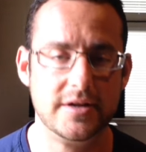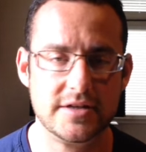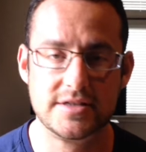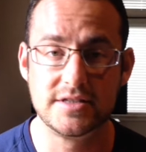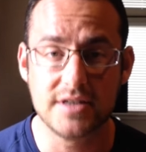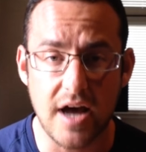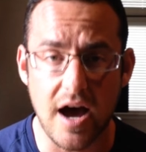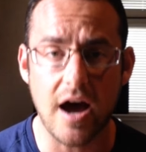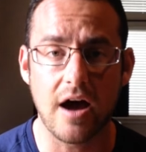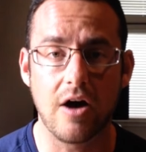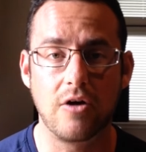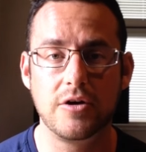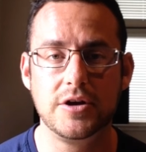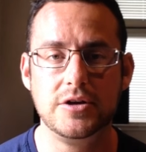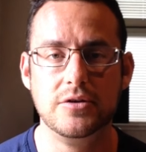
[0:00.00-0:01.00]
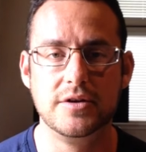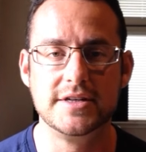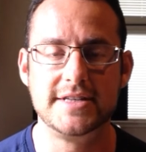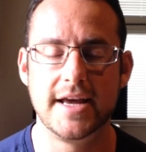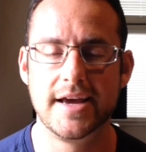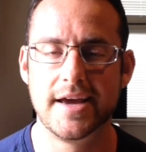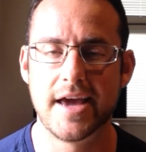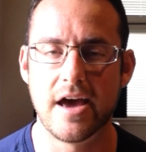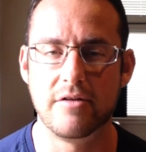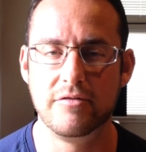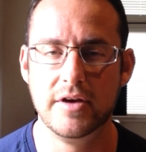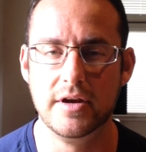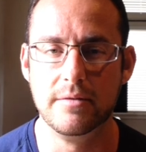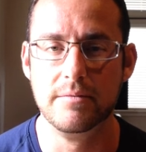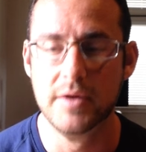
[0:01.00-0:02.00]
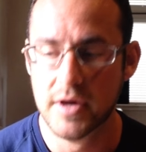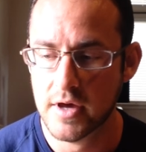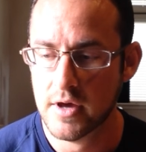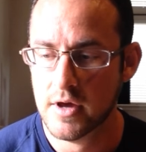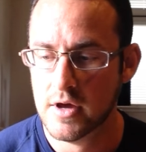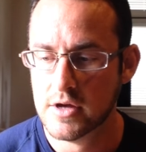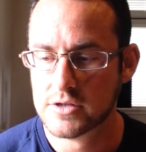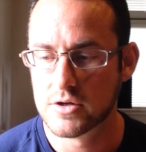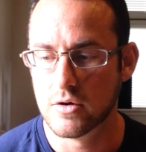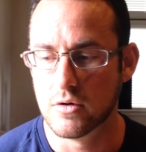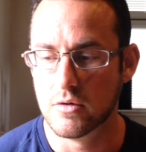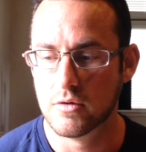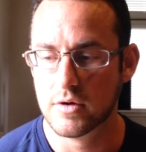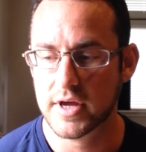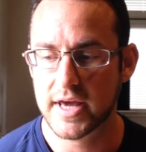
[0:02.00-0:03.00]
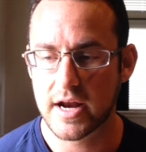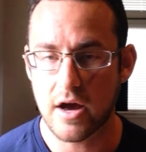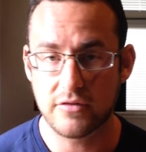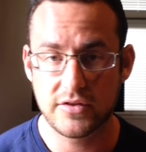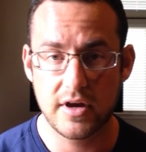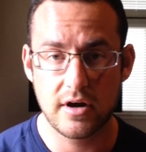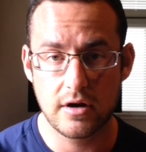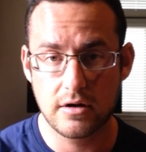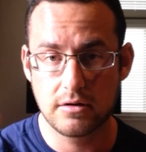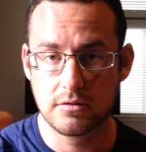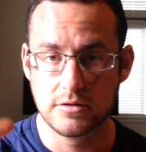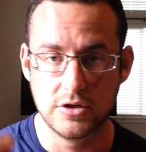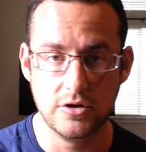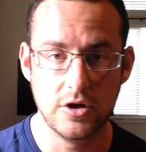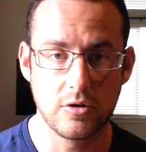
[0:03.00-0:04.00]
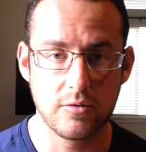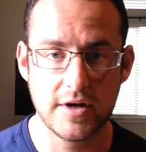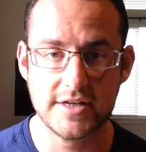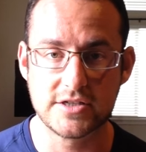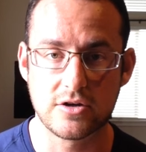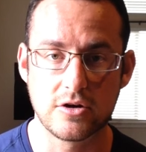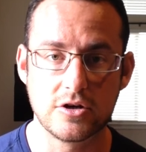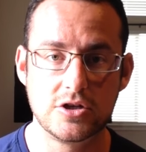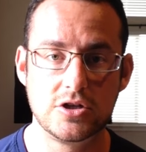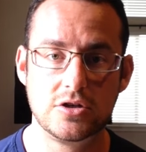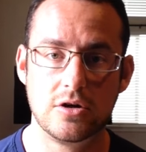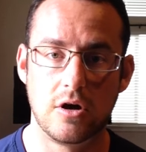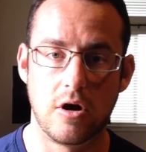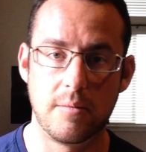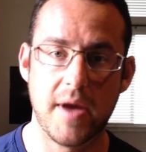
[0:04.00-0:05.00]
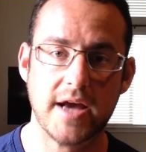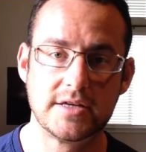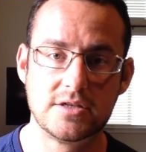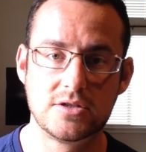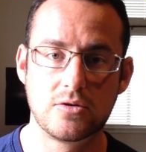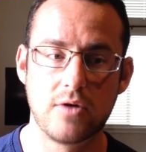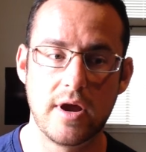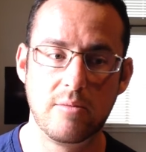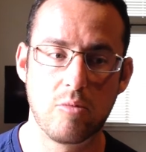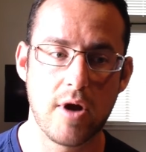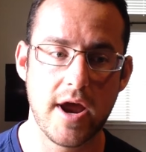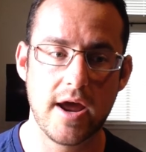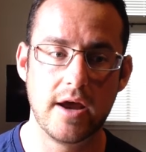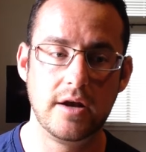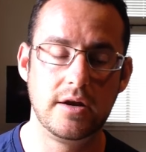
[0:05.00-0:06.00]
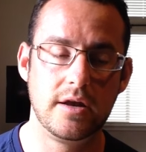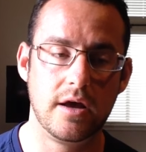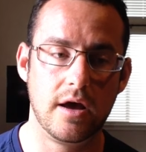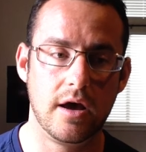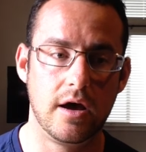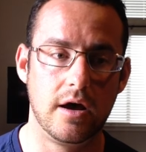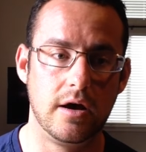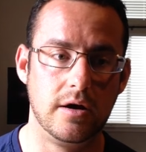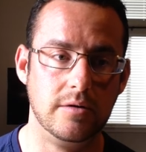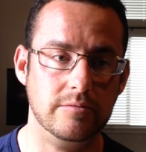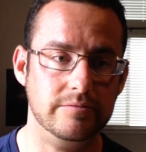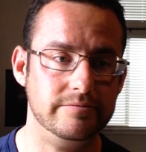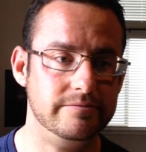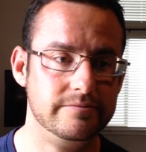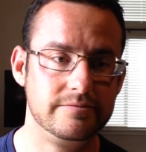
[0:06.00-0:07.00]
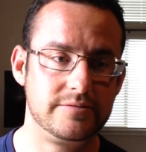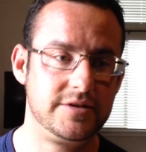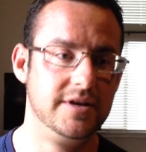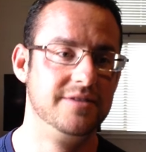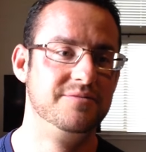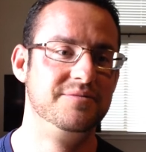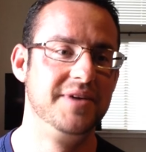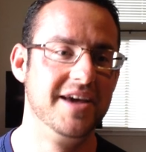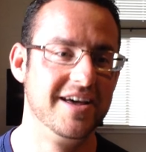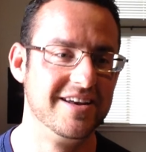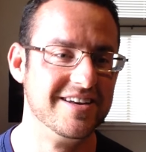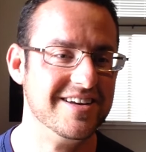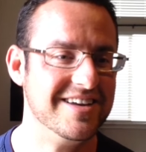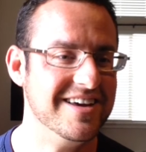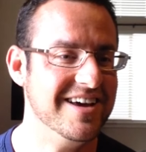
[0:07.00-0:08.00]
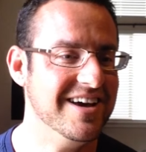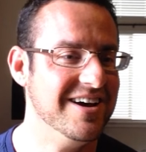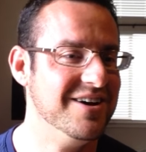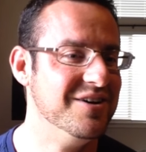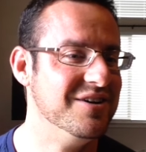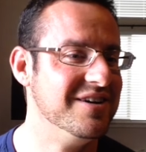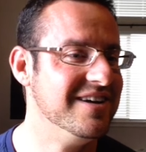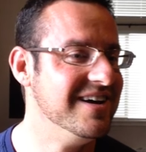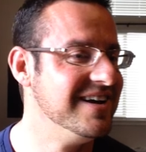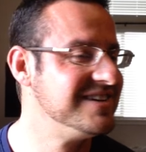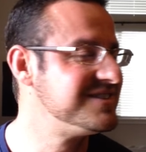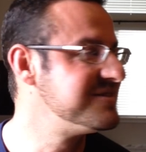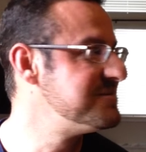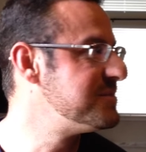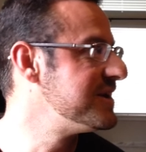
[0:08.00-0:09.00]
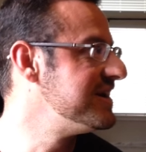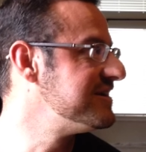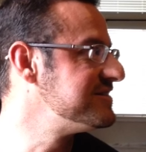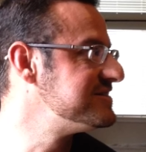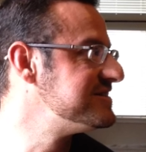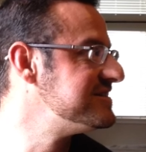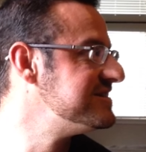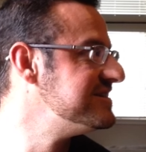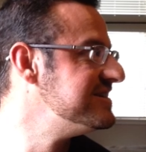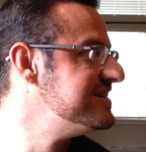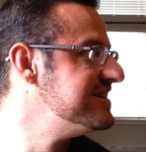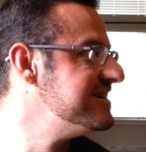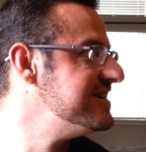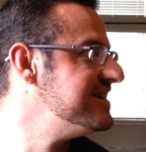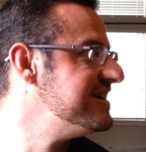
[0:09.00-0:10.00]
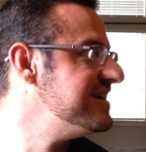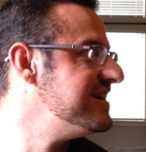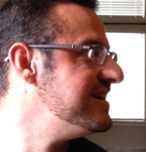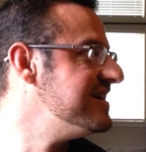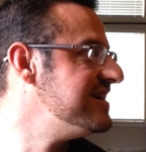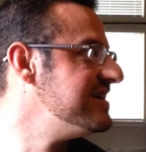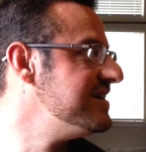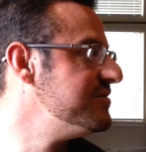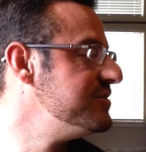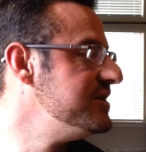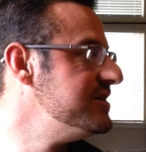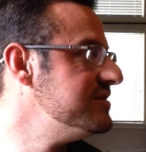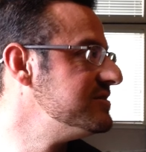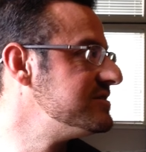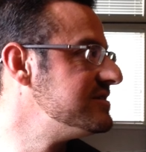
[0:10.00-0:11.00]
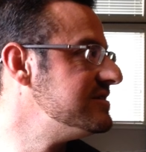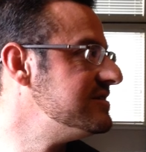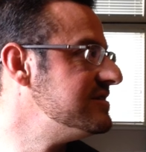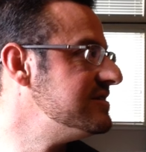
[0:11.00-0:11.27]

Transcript: It's not. All you're doing is taking caffeine. So get out there, do your research. Allmax is a great brand. Man, is there anybody else that we use?